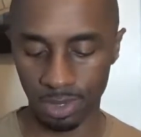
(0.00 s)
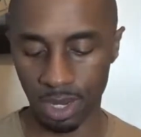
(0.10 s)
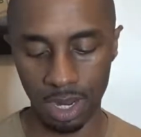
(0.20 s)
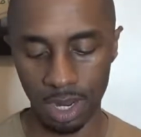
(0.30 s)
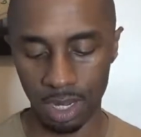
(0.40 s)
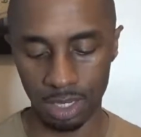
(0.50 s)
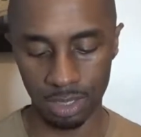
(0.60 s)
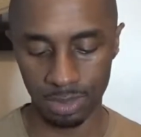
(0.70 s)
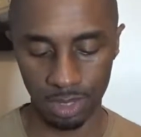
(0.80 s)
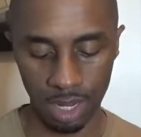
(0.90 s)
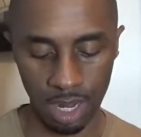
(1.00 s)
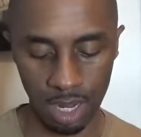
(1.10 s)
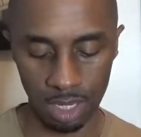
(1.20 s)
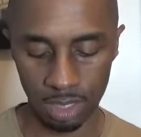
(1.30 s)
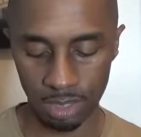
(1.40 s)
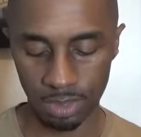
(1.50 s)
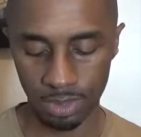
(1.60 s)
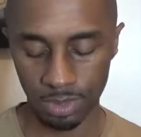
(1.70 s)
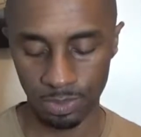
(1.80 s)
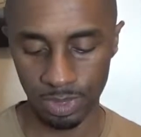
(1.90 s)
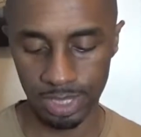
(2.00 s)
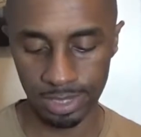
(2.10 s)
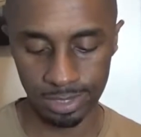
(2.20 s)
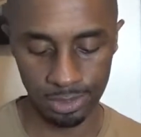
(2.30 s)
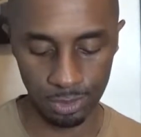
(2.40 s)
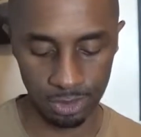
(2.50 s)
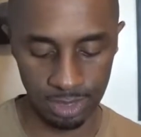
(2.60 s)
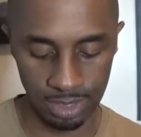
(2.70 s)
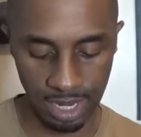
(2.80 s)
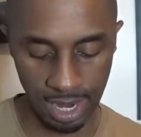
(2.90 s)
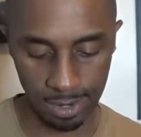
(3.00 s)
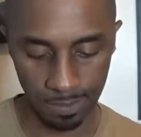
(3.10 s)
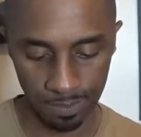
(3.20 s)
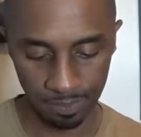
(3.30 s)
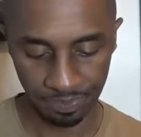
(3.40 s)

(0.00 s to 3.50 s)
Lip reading: We're getting into it today.